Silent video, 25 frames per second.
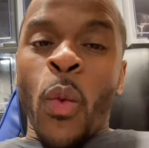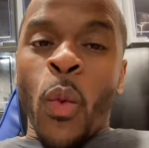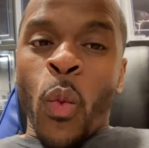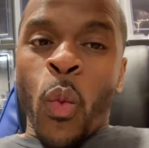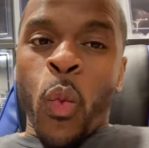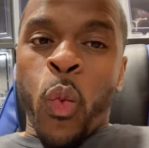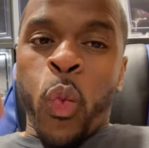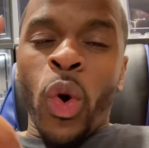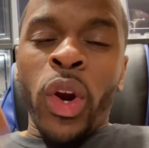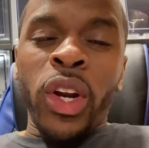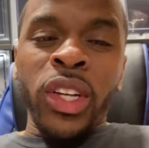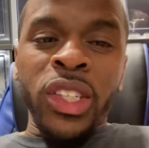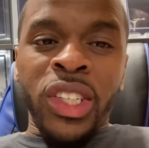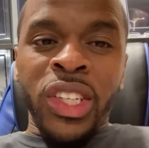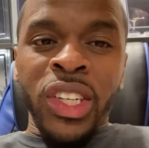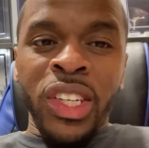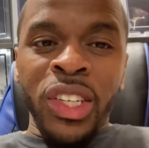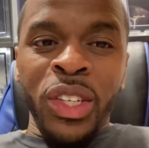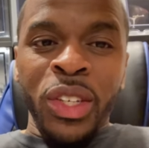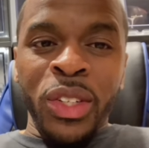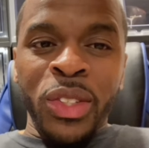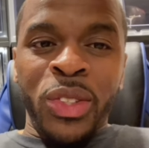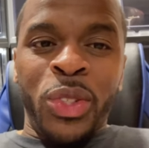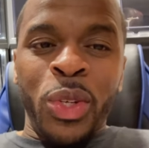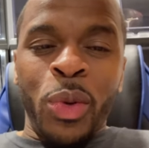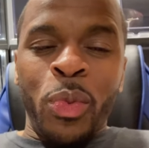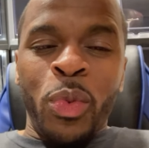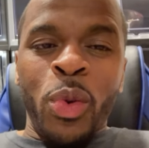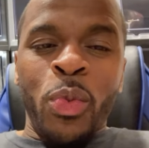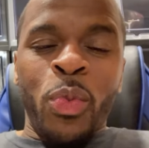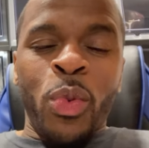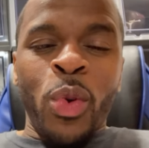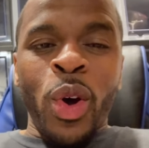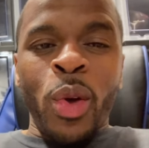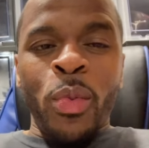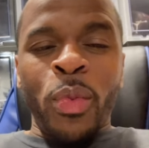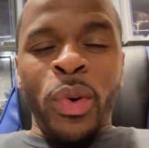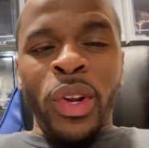What is good, YouTube? Your
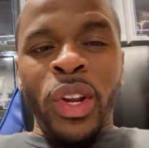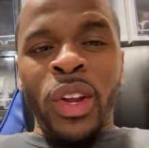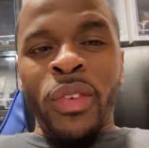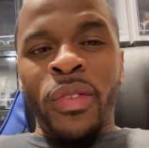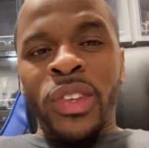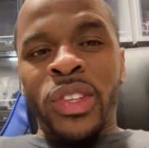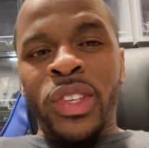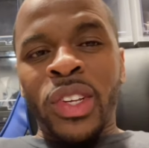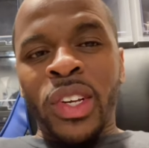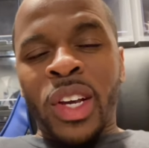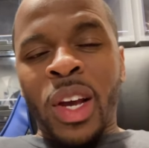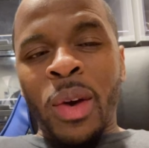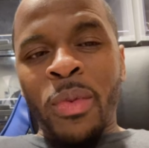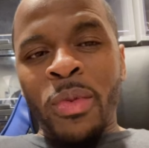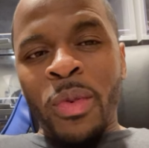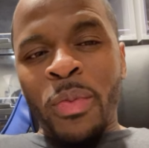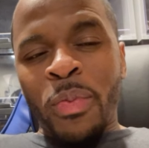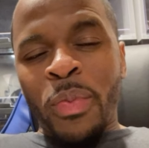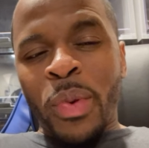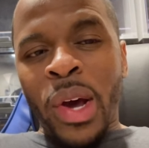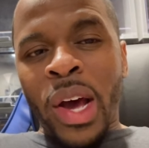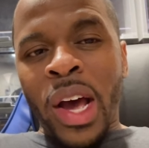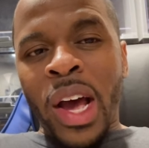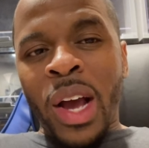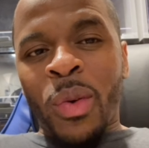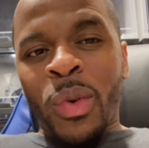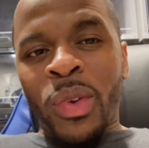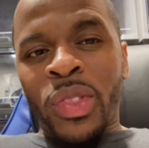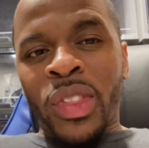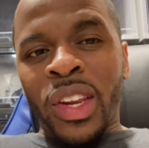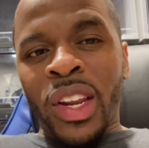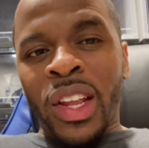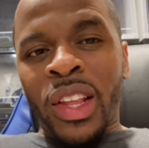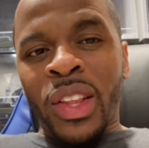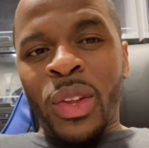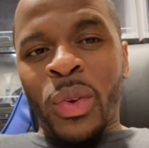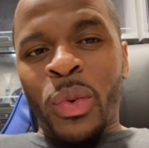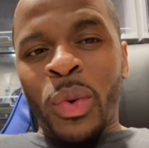boy Miltnificent coming back with
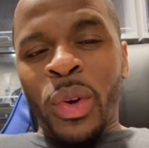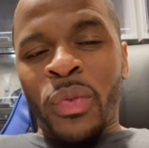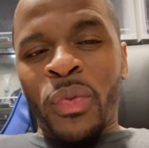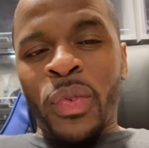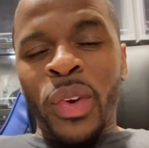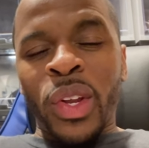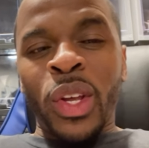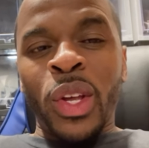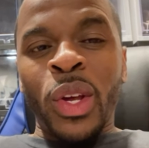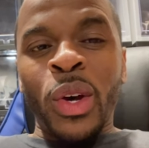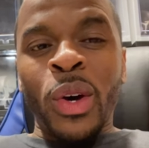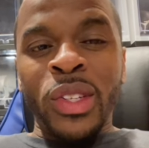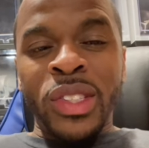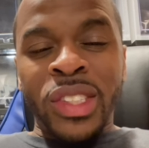another quick video.